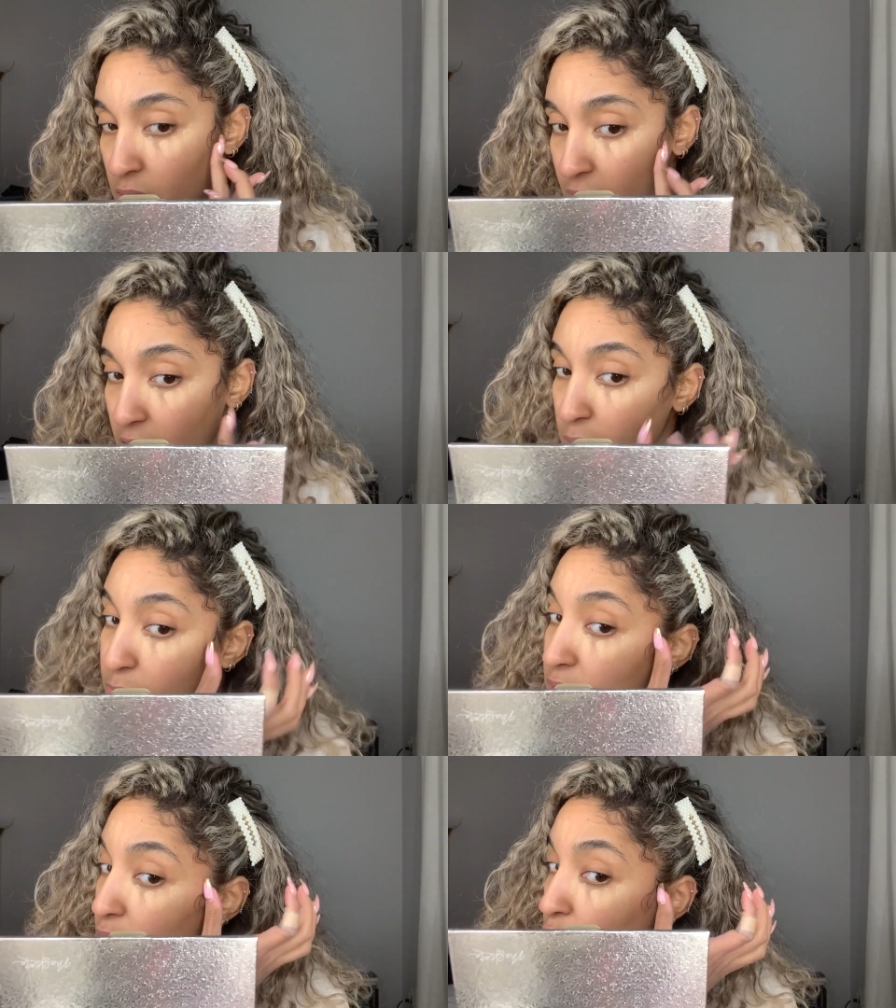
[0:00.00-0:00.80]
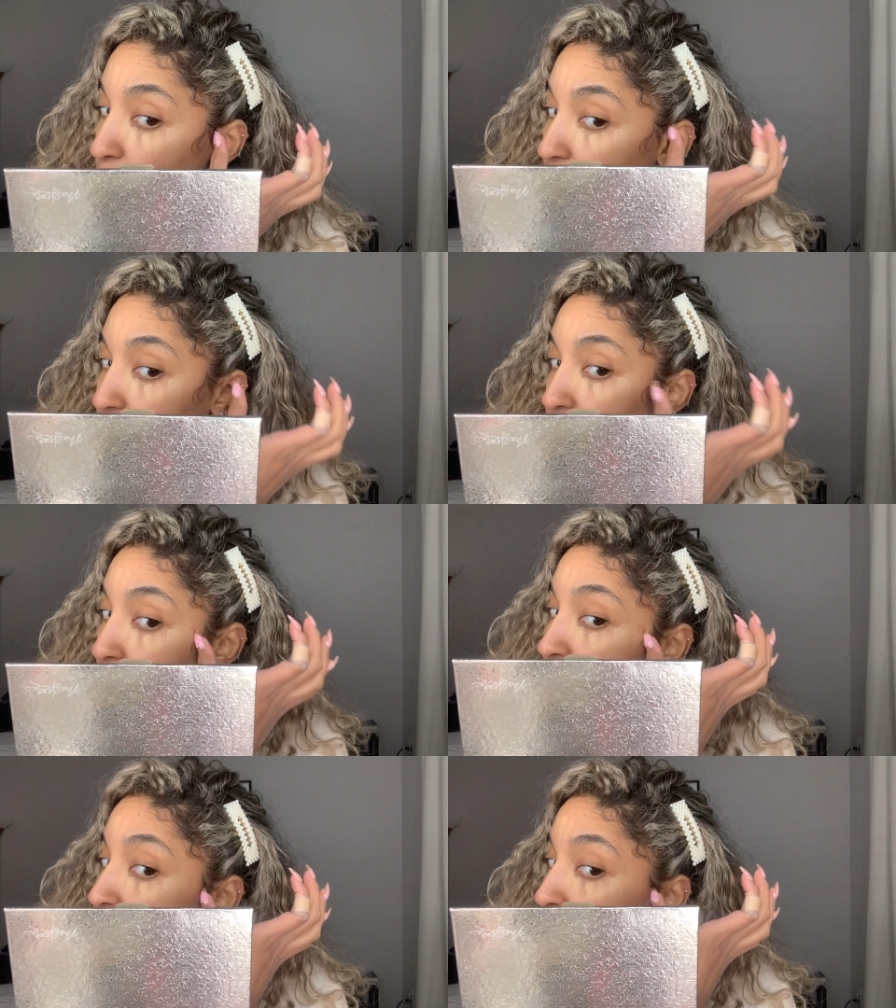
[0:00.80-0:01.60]
And I'm just gonna go ahead
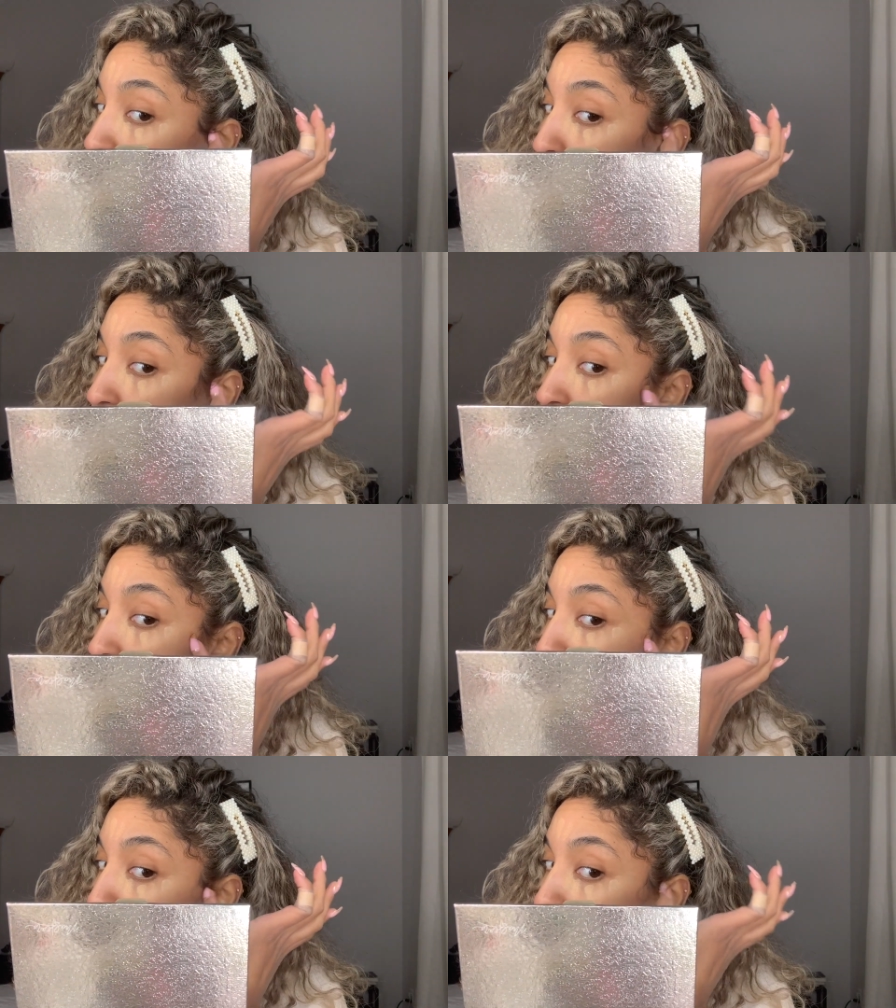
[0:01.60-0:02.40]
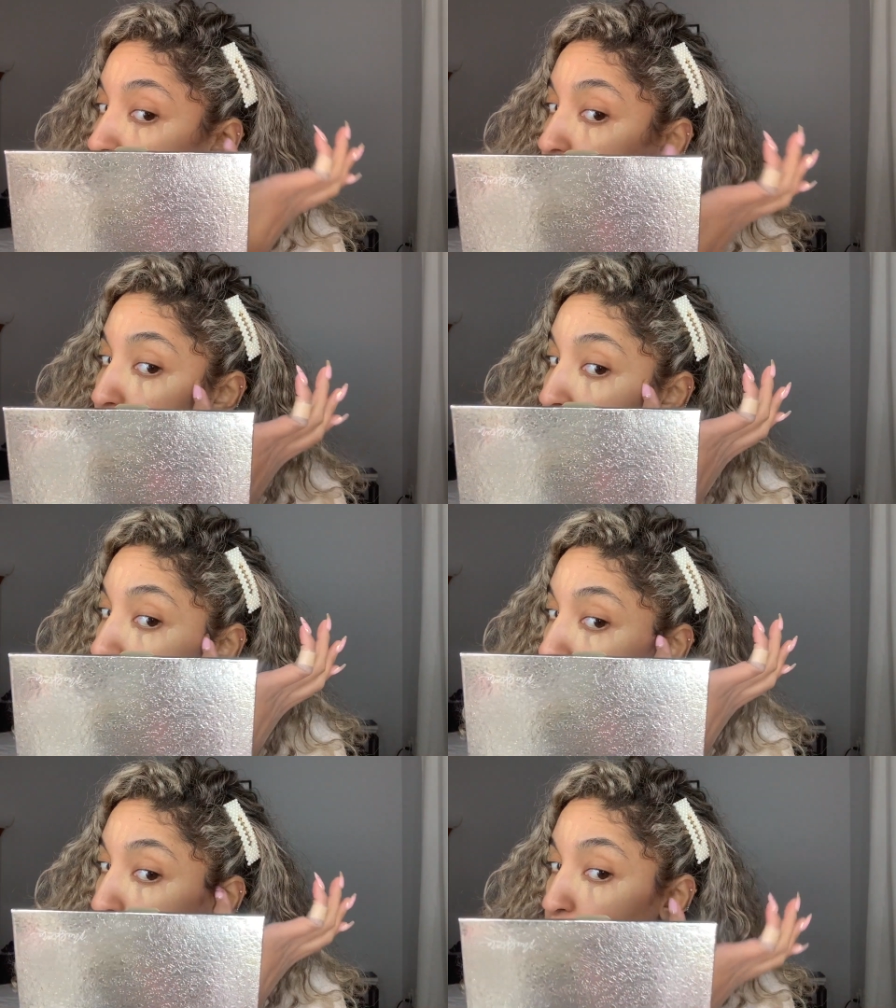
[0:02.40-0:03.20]
and apply that right in my
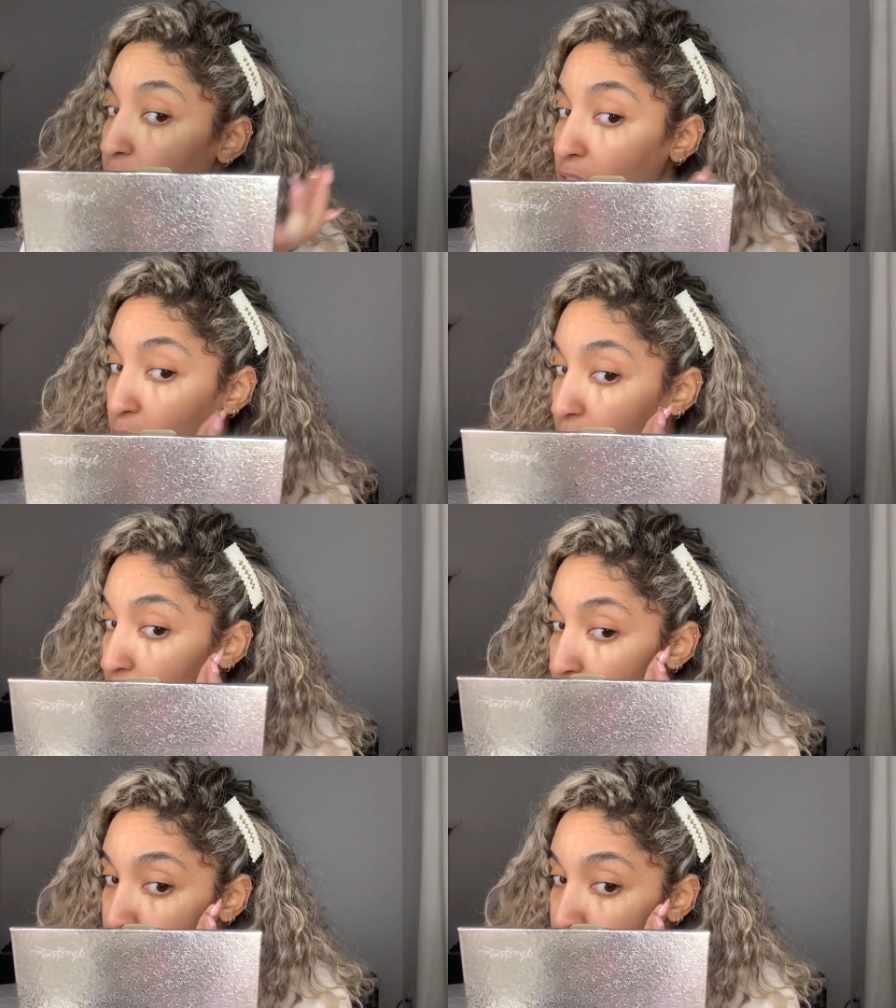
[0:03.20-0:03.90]
contour area.